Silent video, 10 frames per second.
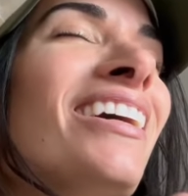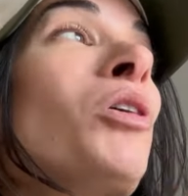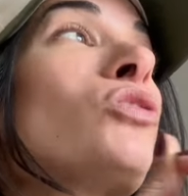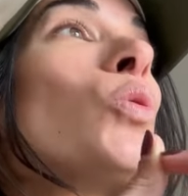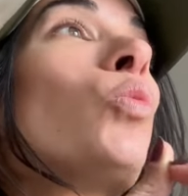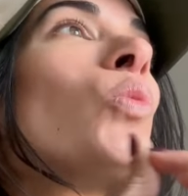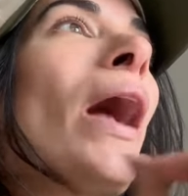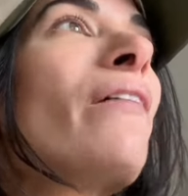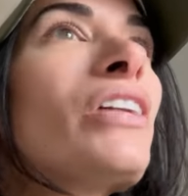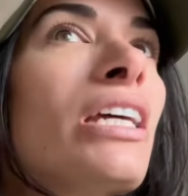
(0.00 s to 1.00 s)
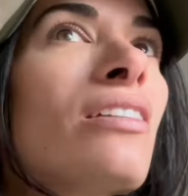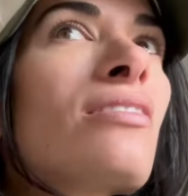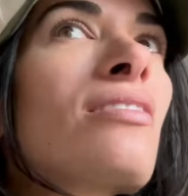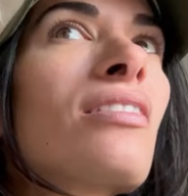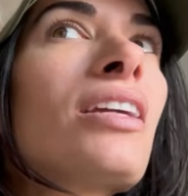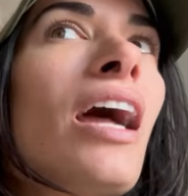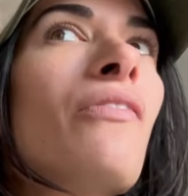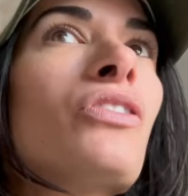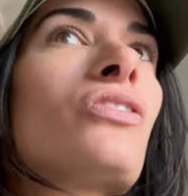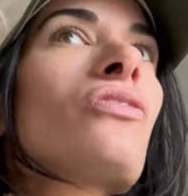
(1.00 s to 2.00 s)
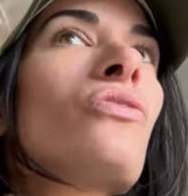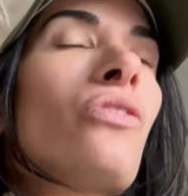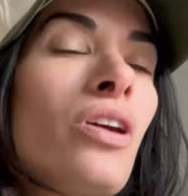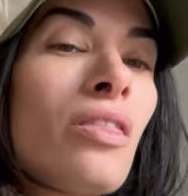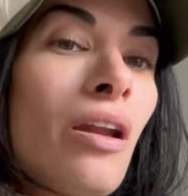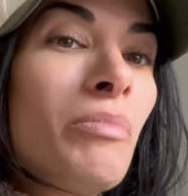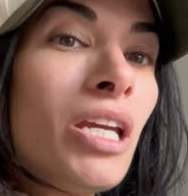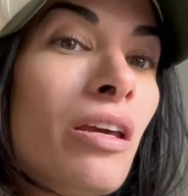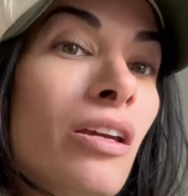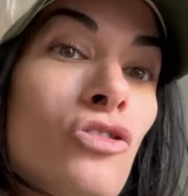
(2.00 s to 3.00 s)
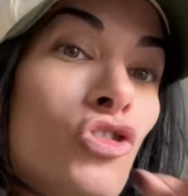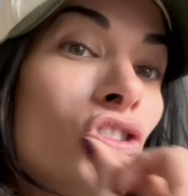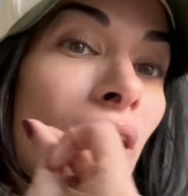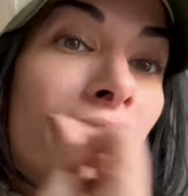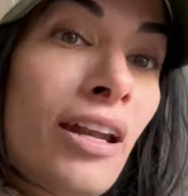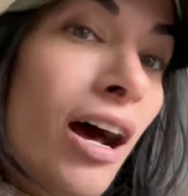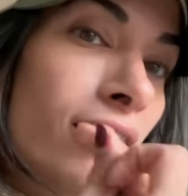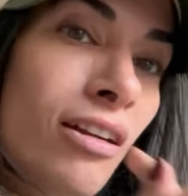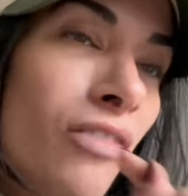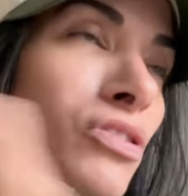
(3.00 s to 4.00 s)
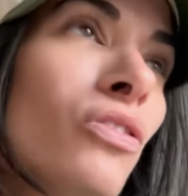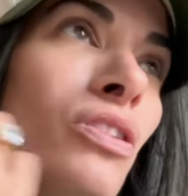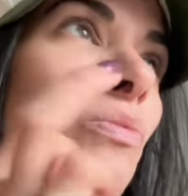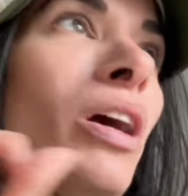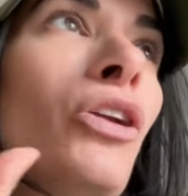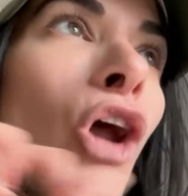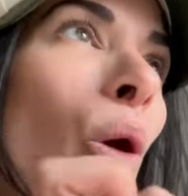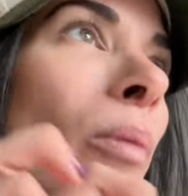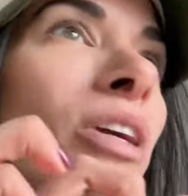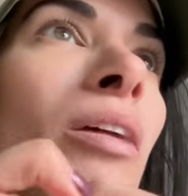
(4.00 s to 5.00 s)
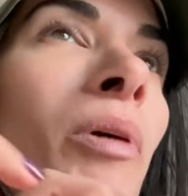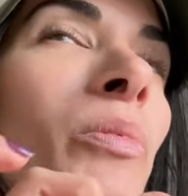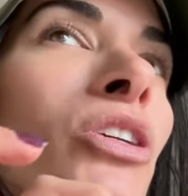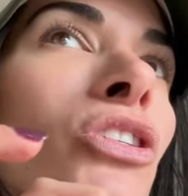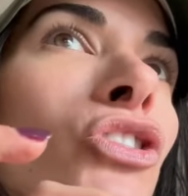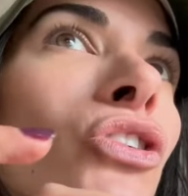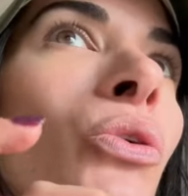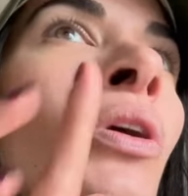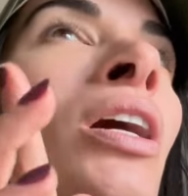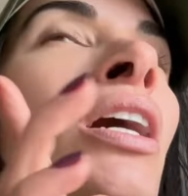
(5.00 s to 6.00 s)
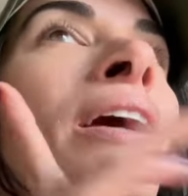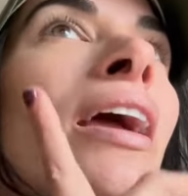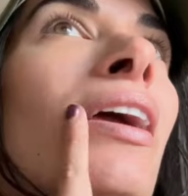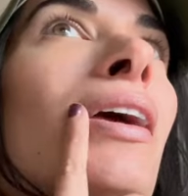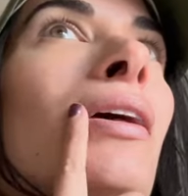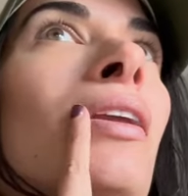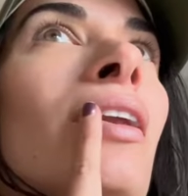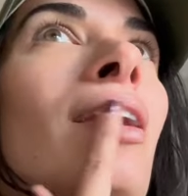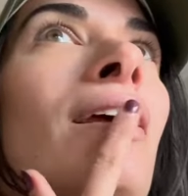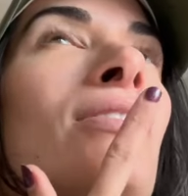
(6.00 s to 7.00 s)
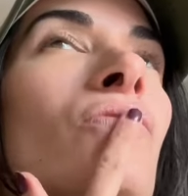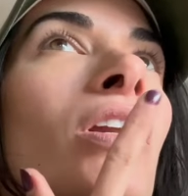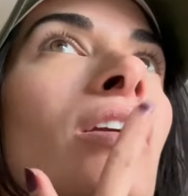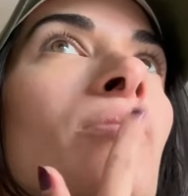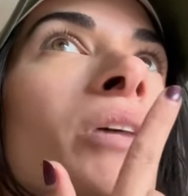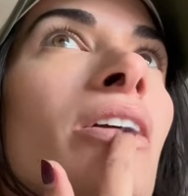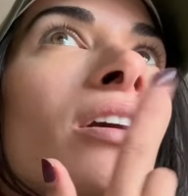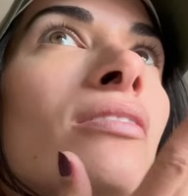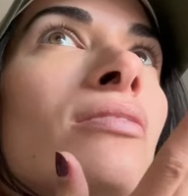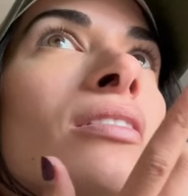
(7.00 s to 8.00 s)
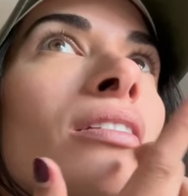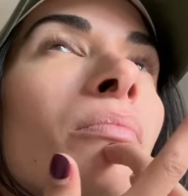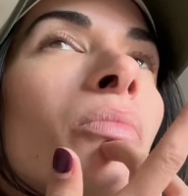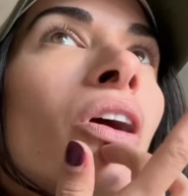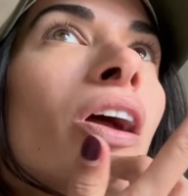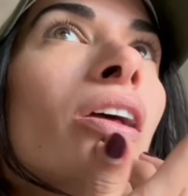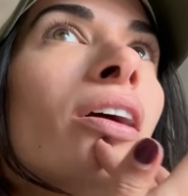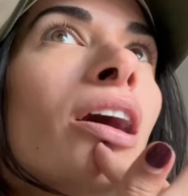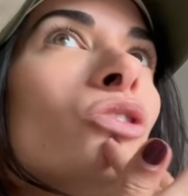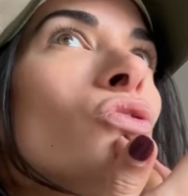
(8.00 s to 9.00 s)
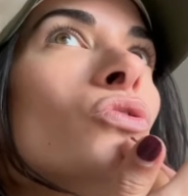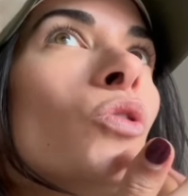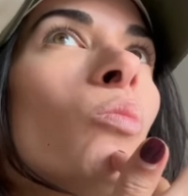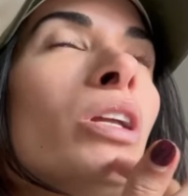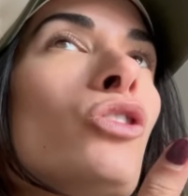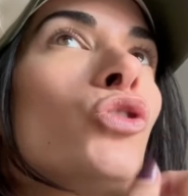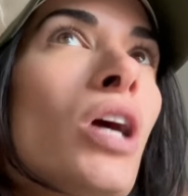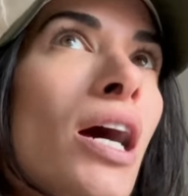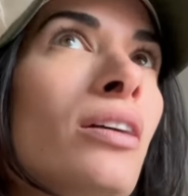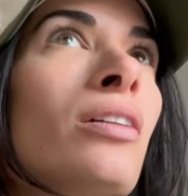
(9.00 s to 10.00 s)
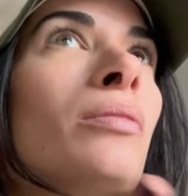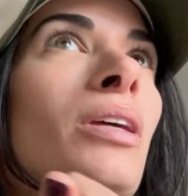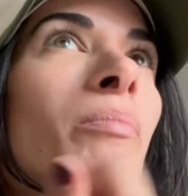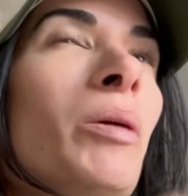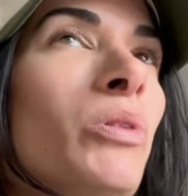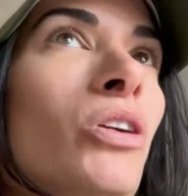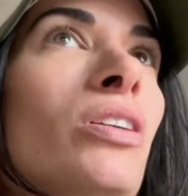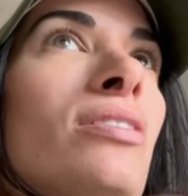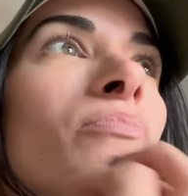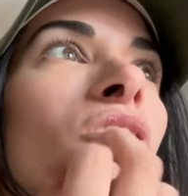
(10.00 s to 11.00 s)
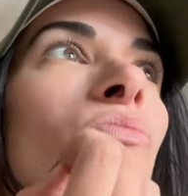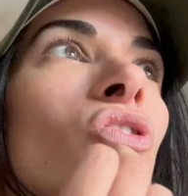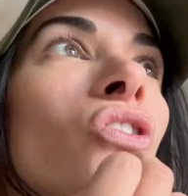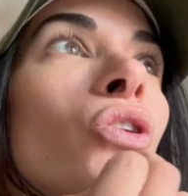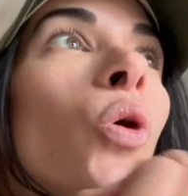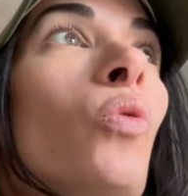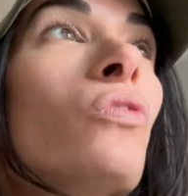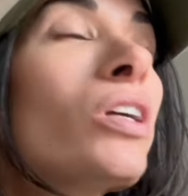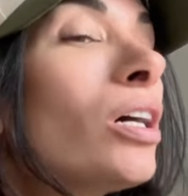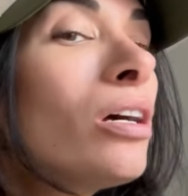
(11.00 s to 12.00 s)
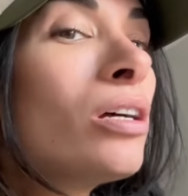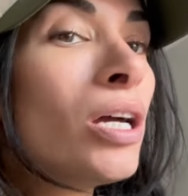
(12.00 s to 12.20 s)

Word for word: Also ravenous, like every single thing that I'm eating is just like not enough, so that's why I know I'm getting my period too. And it's funny because my cousin Mariana actually told me to track like my period symptoms on Ovia.